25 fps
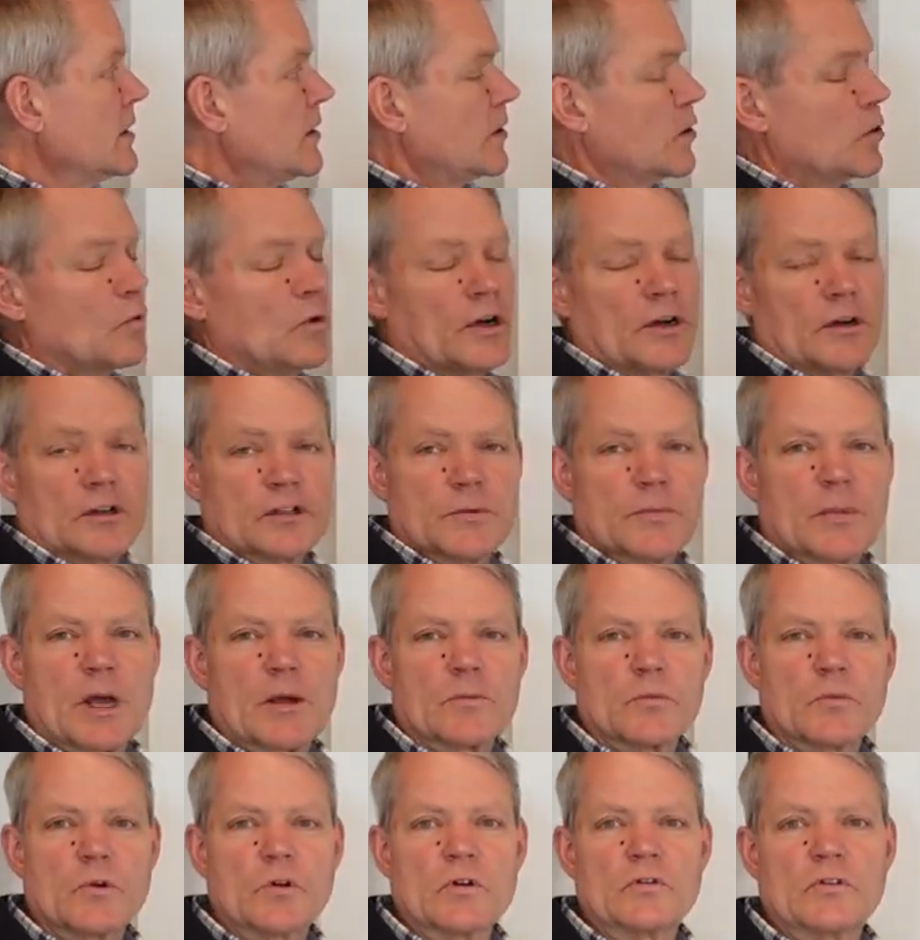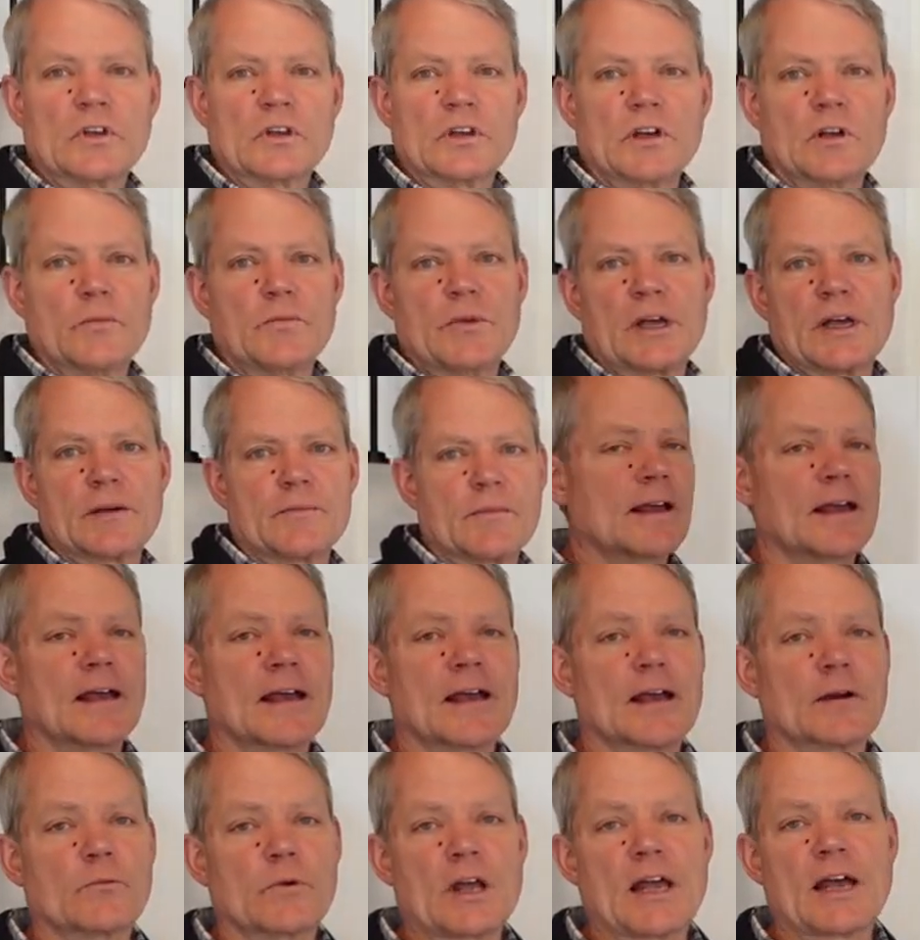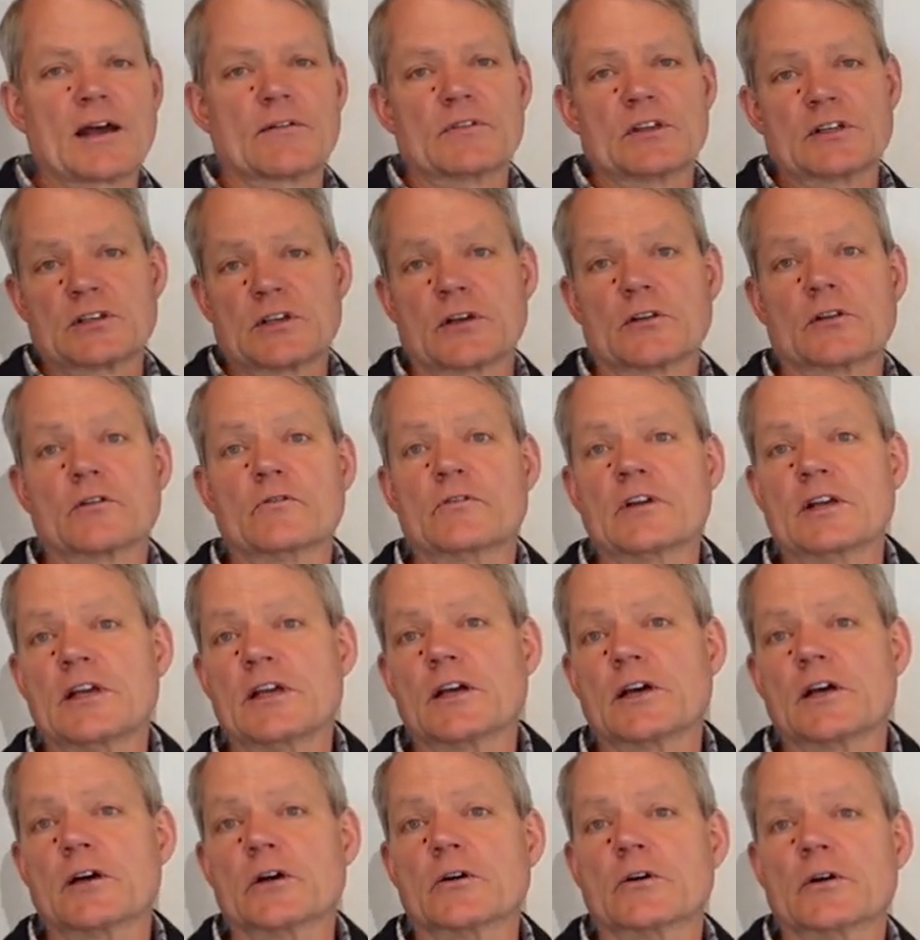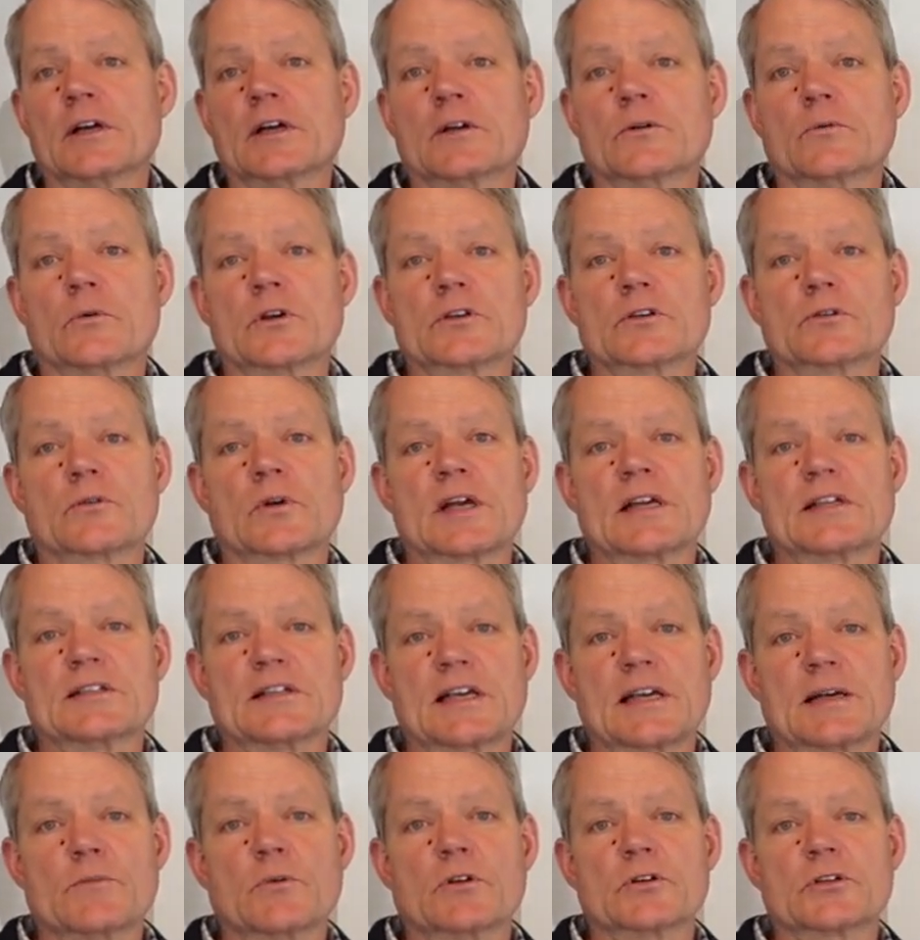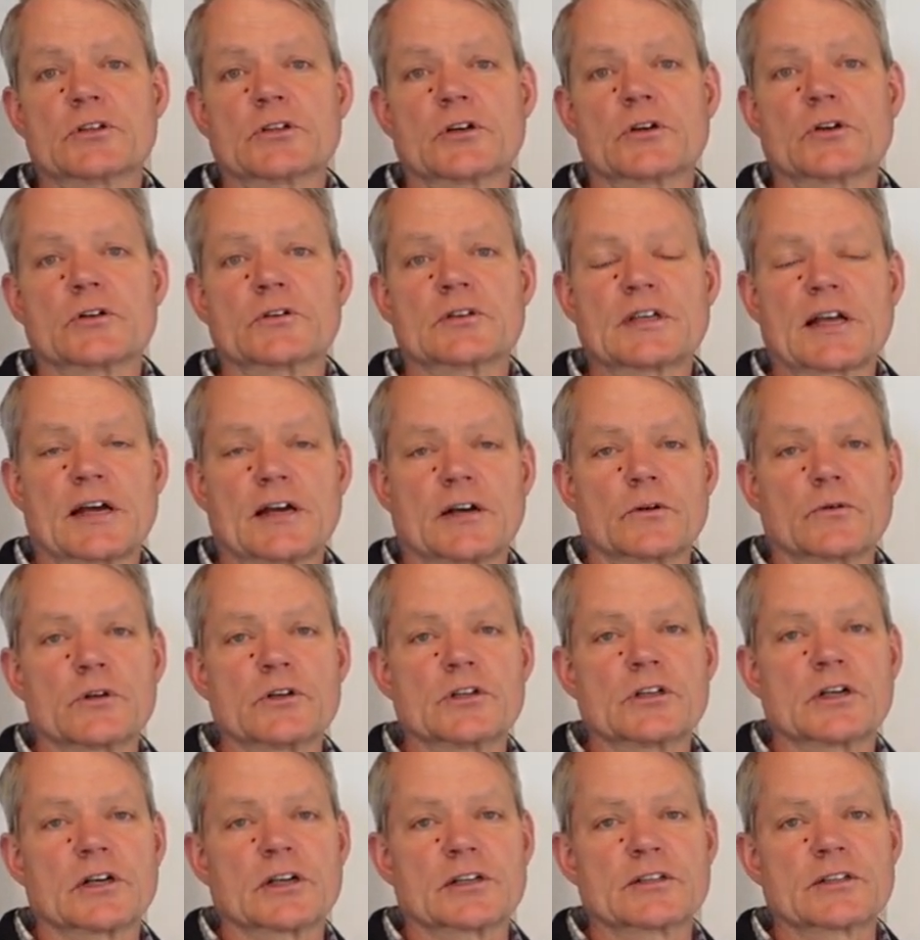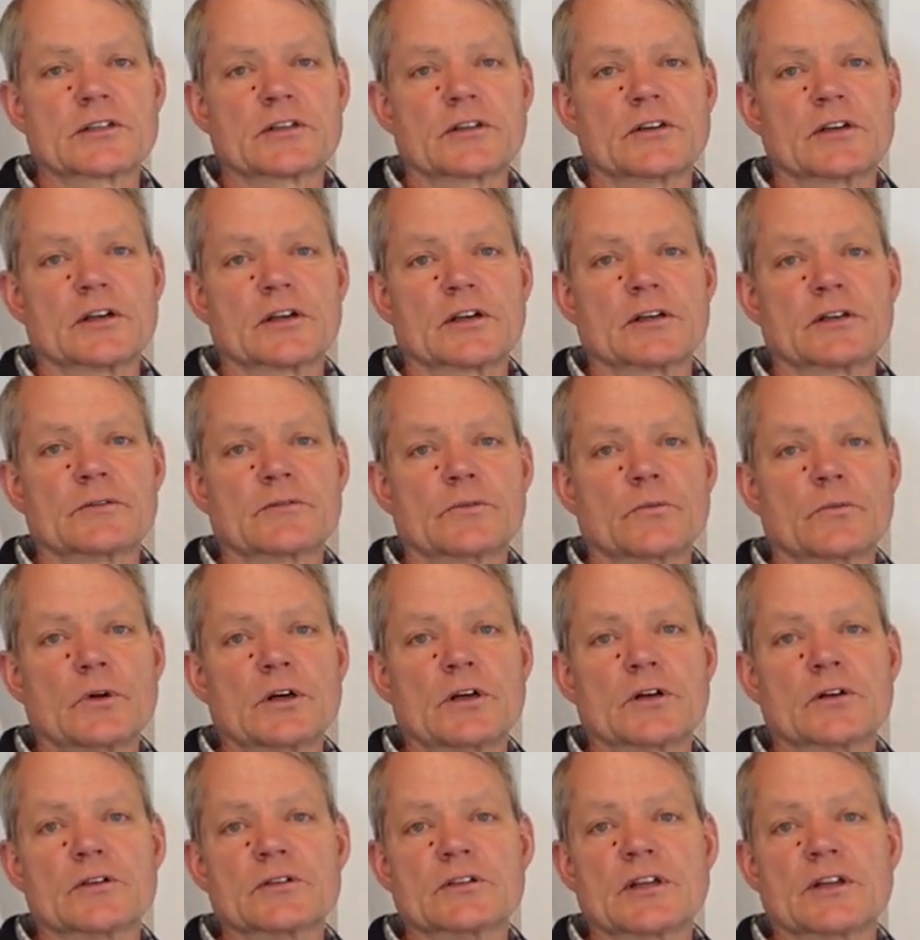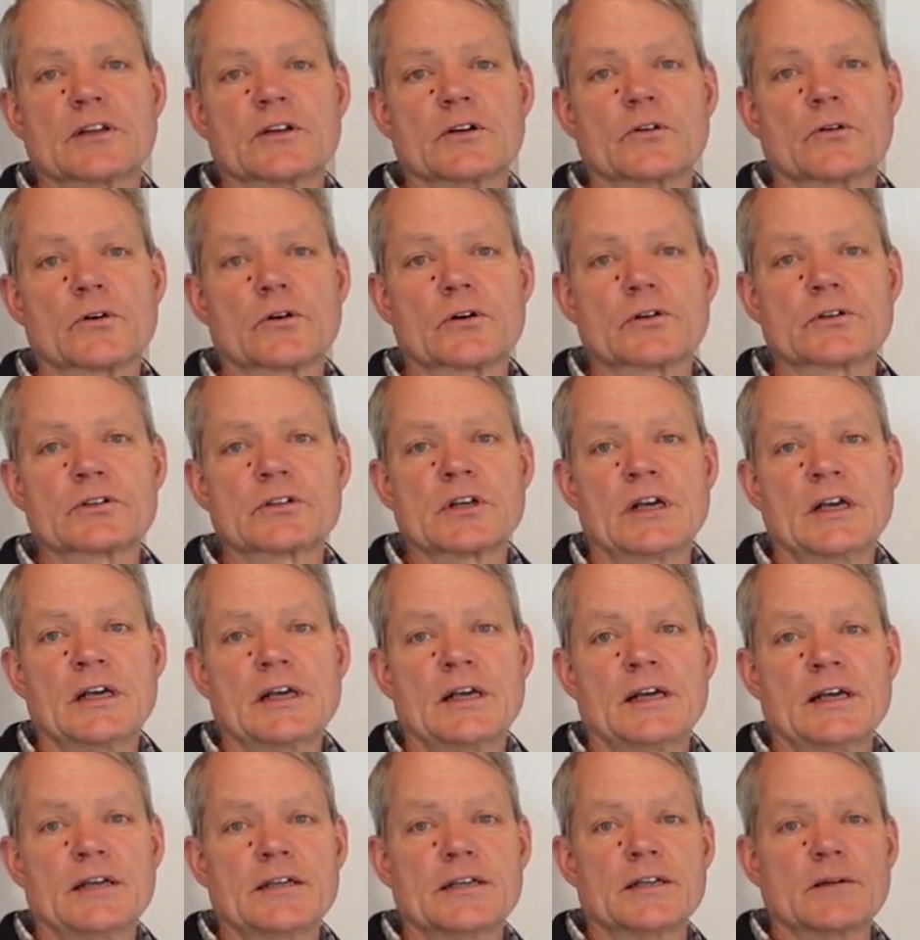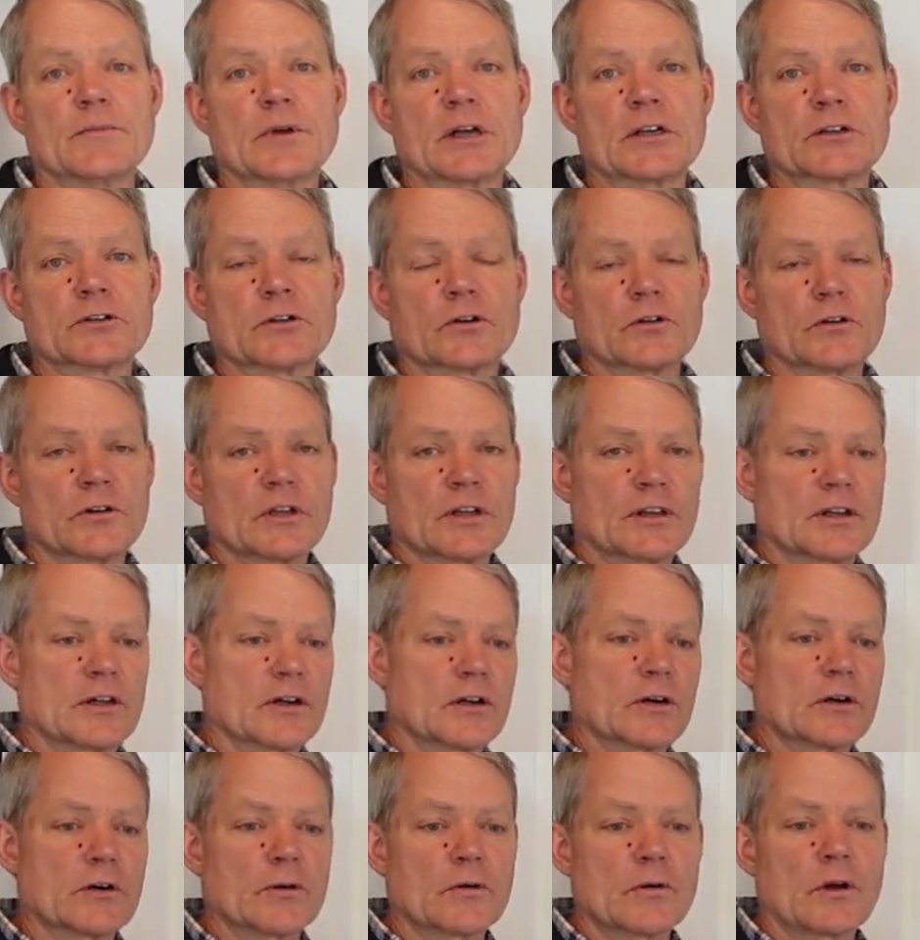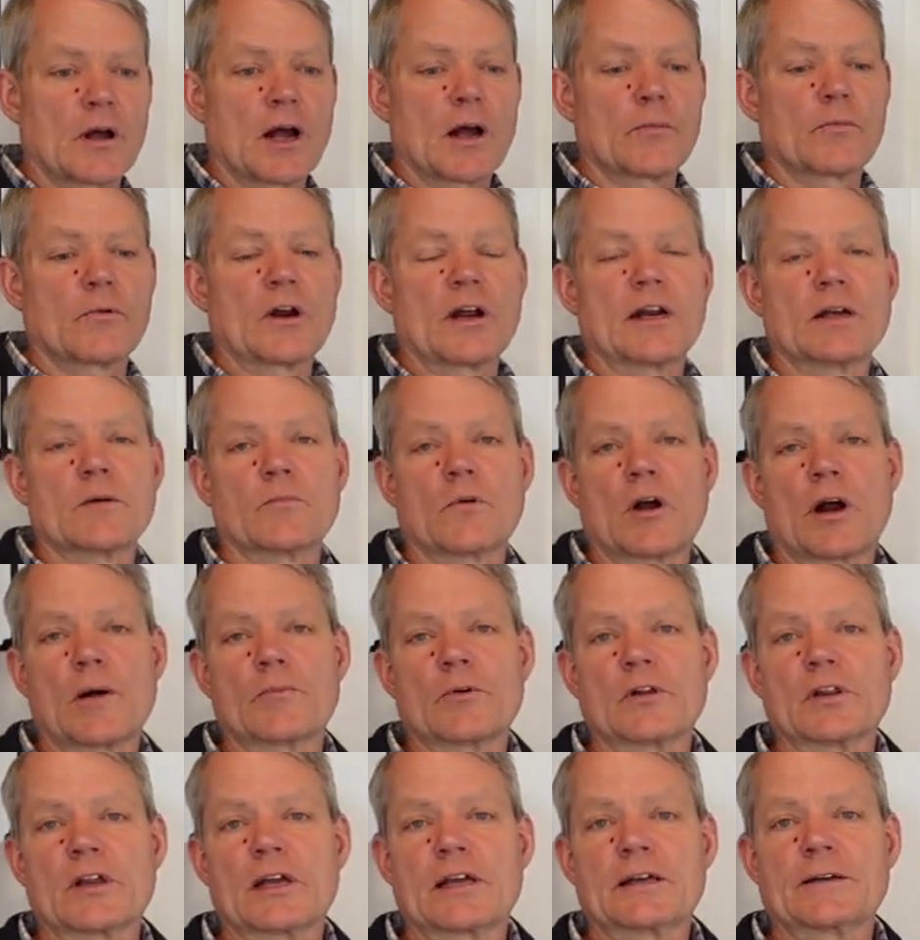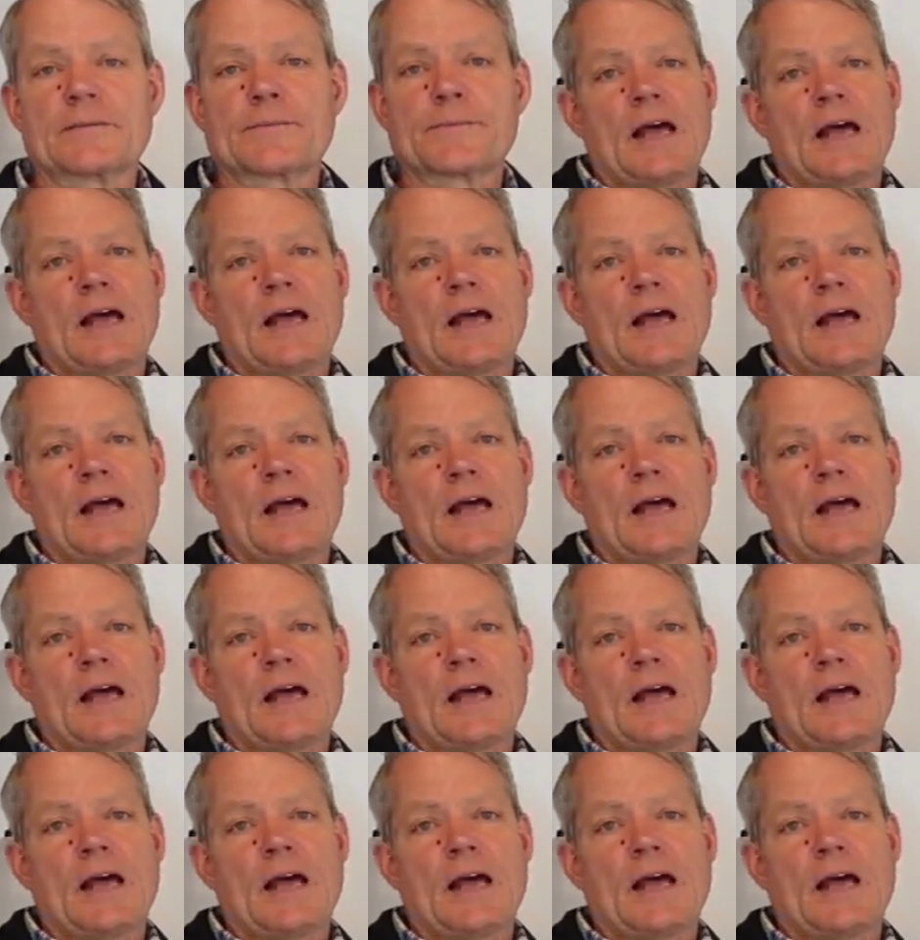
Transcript: the windows might move a little bit. And we have this other video in which Ray Zabel shows how to adjust the windows and the doors to make sure that they're operating properly.